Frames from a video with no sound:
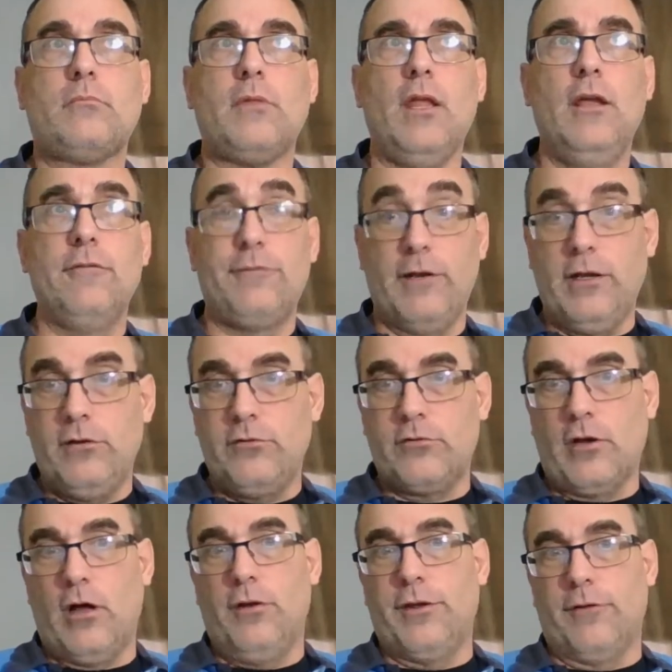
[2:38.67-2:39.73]
If it is,
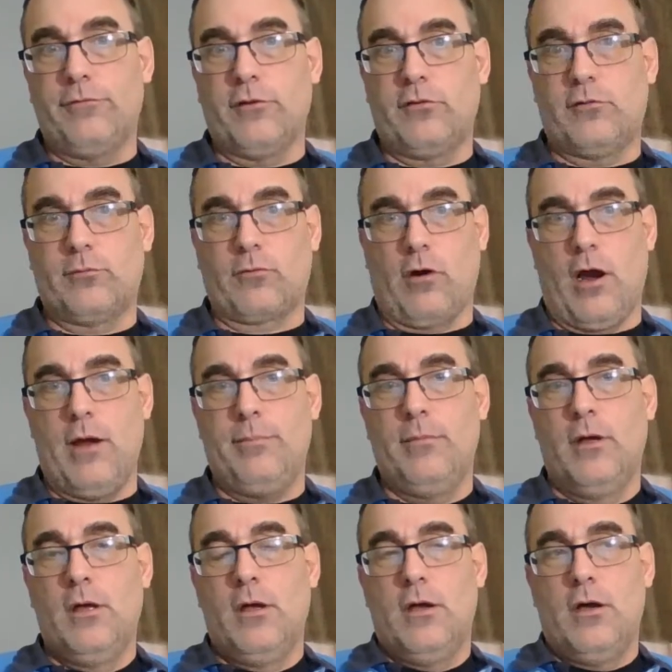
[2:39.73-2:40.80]
I'll definitely subscribe.
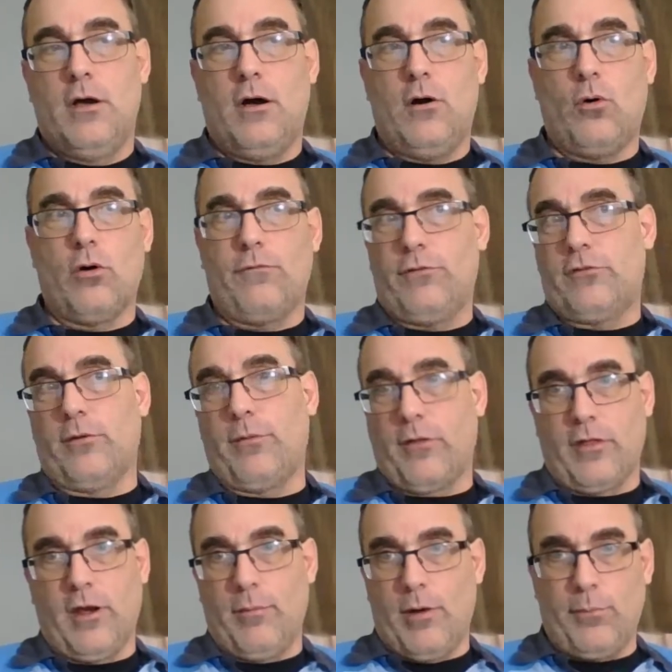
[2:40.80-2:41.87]
Uh, or if it's something
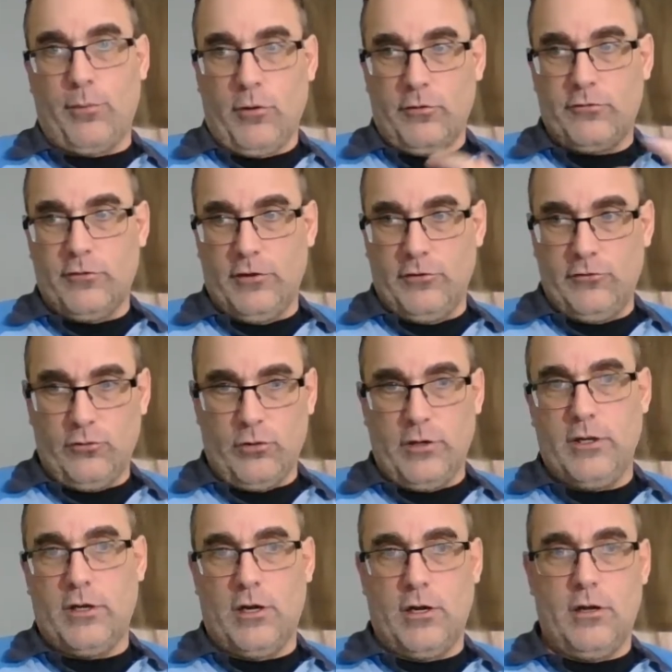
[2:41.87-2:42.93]
that I might personally
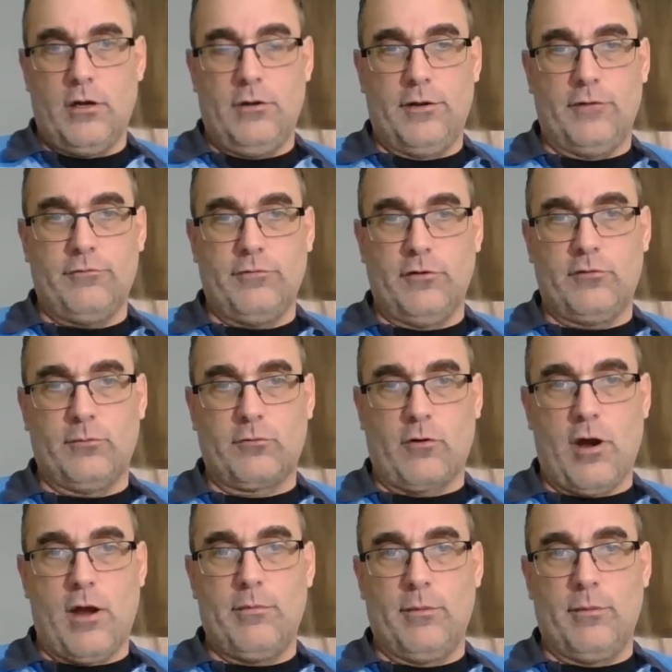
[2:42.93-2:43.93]
enjoy, uh, I'll definitely subscribe.